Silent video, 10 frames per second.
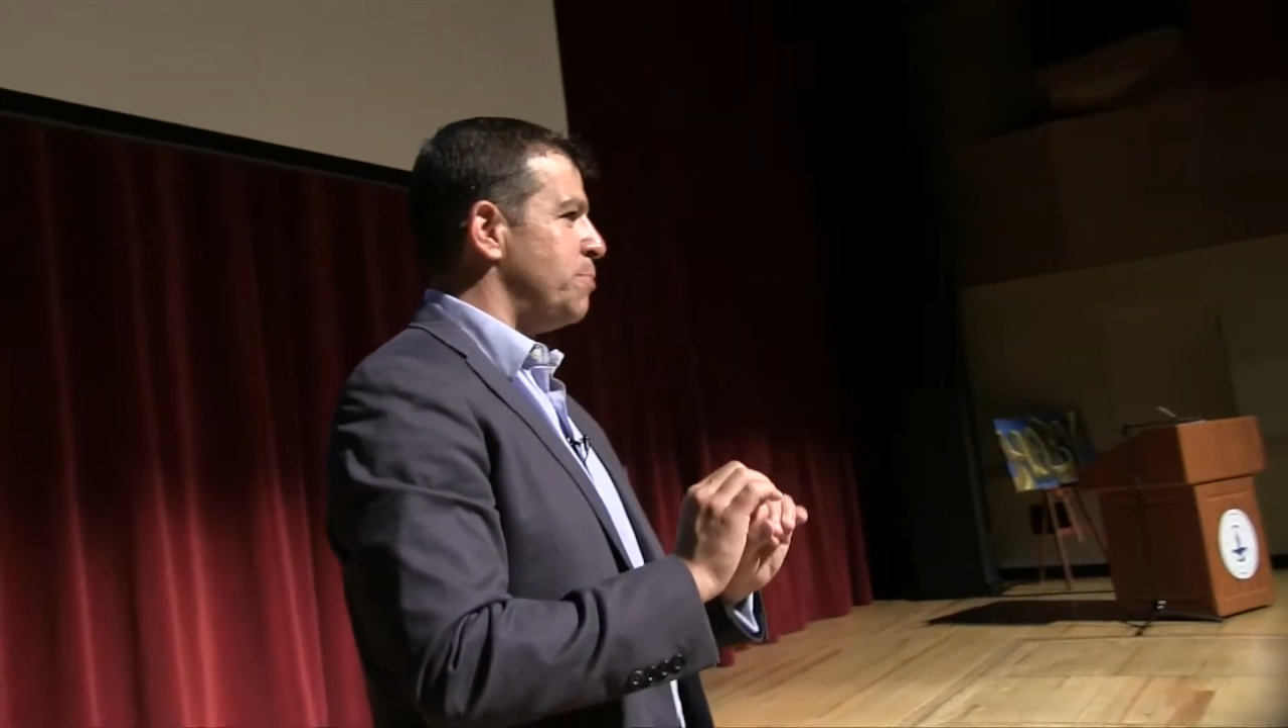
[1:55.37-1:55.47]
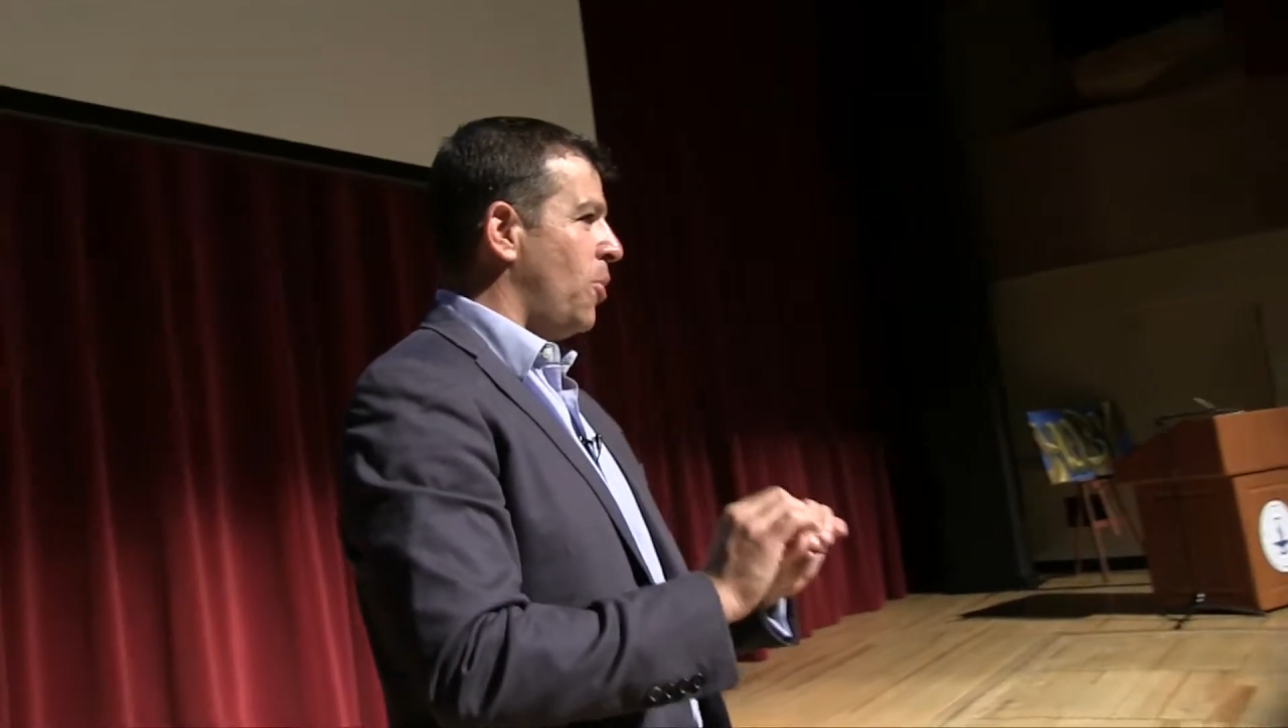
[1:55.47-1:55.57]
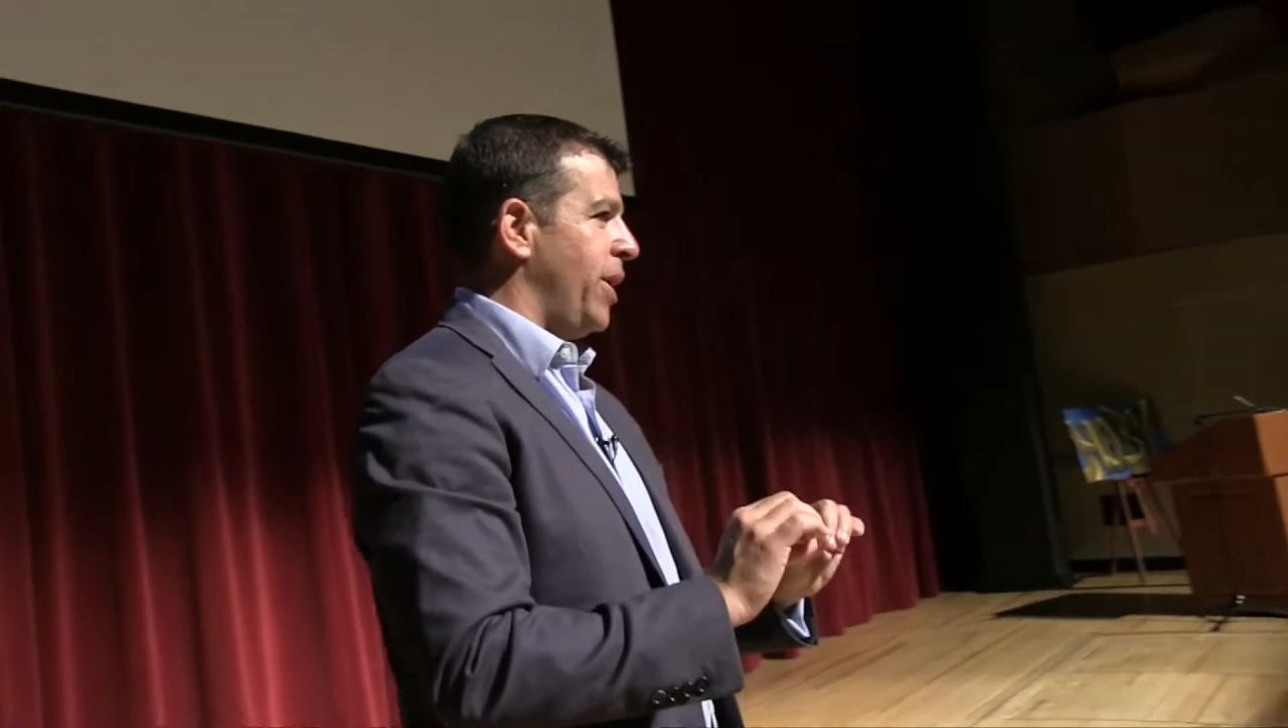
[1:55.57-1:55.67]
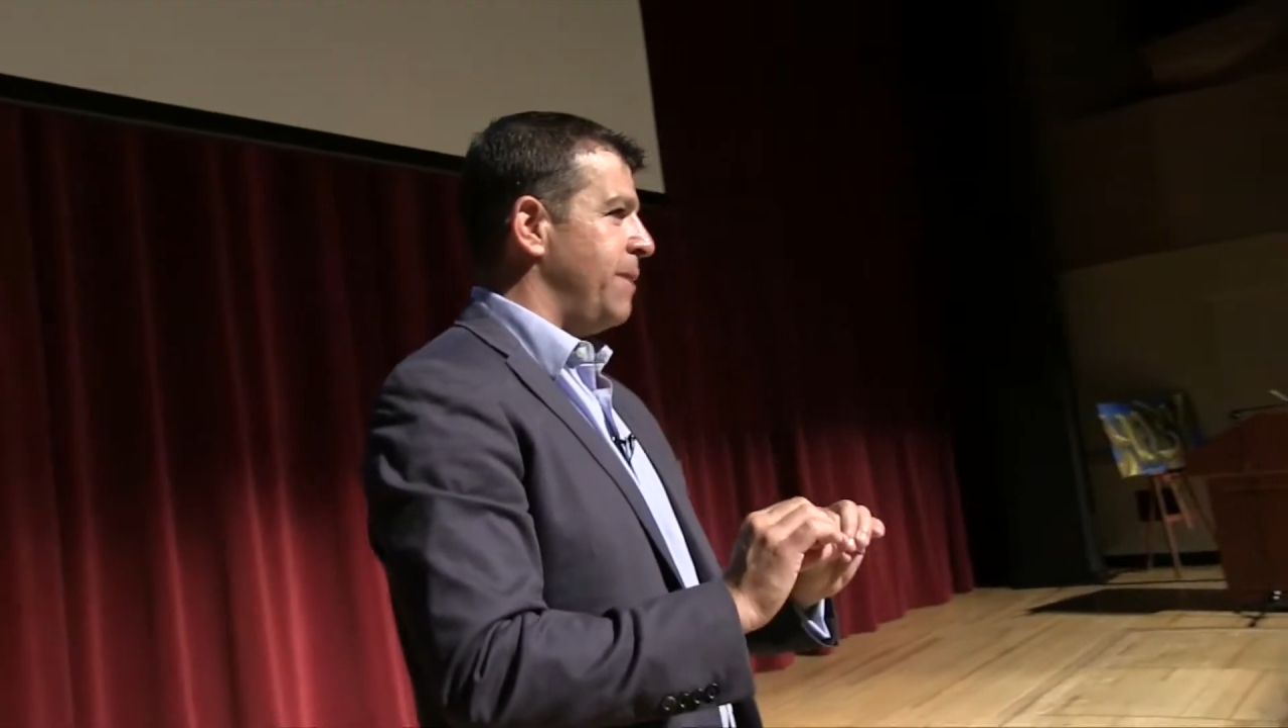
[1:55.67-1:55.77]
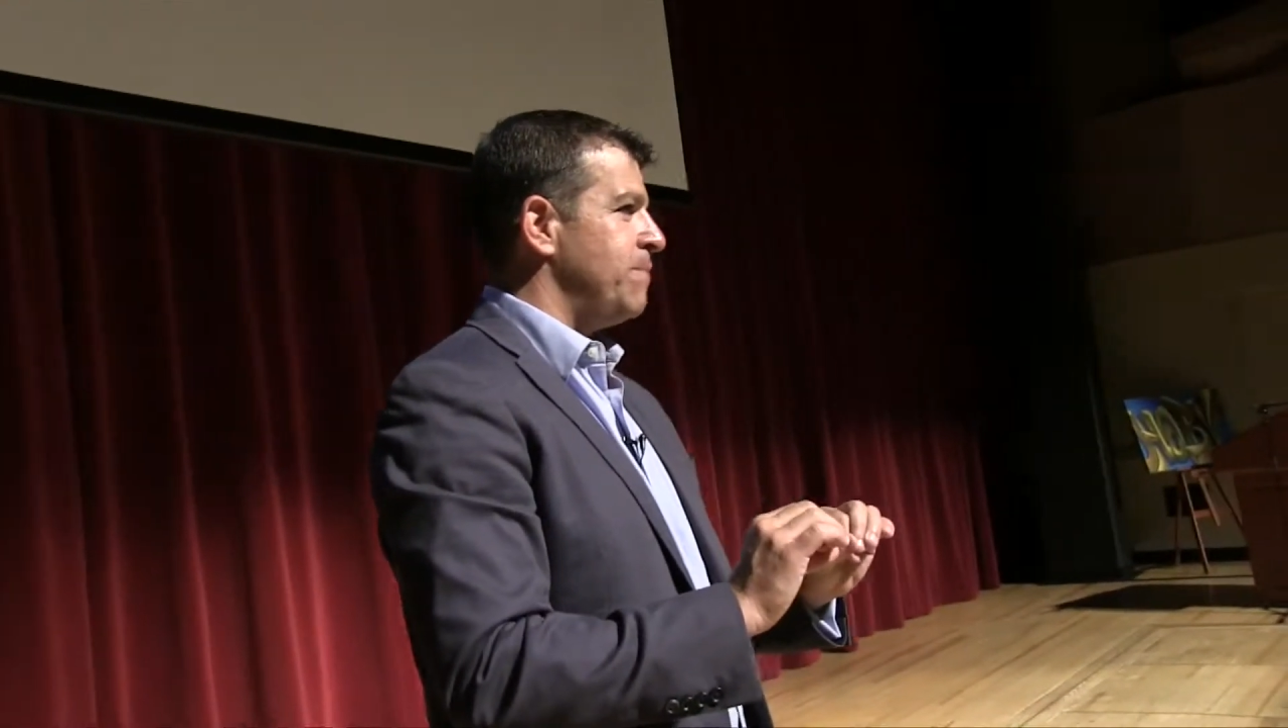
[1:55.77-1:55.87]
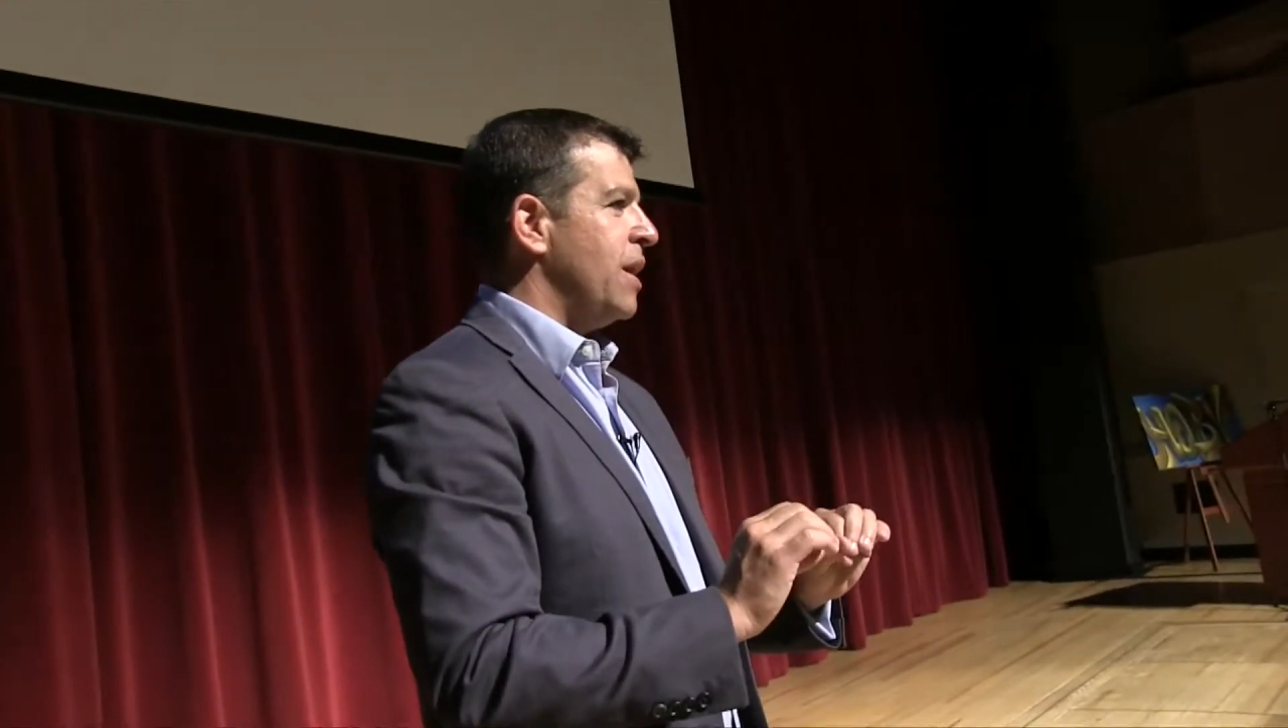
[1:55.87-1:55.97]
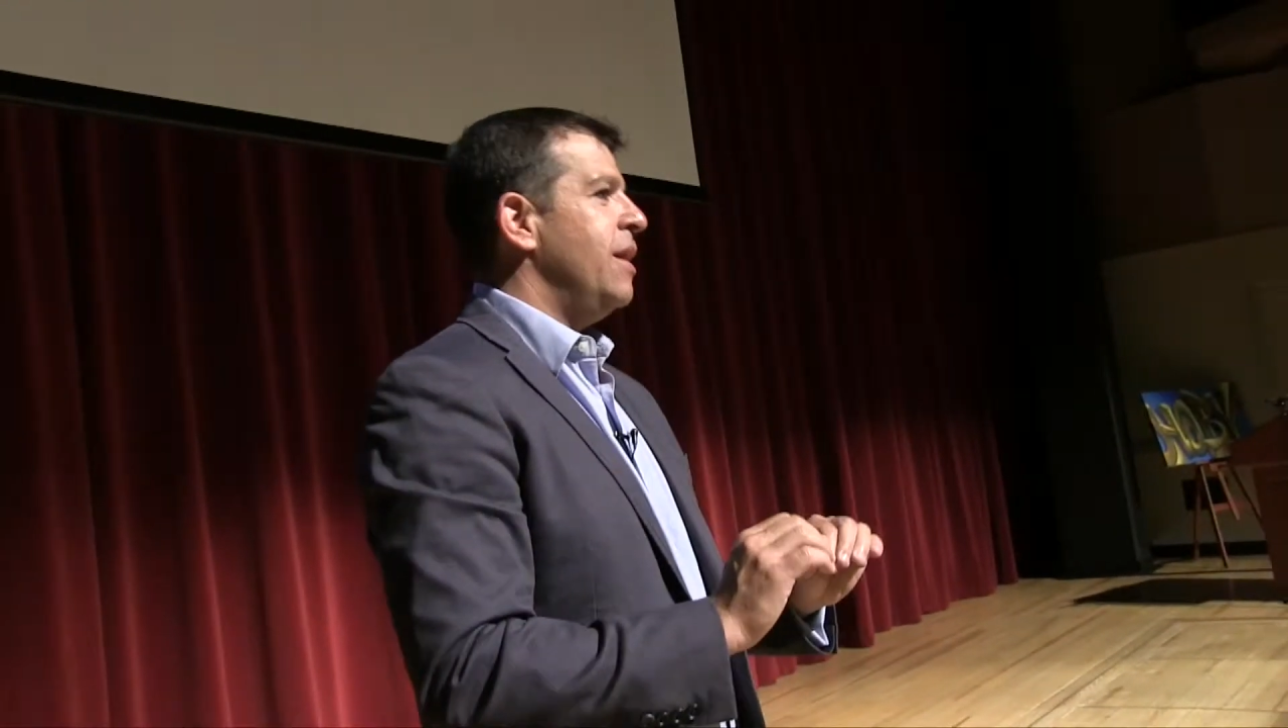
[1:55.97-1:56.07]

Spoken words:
point,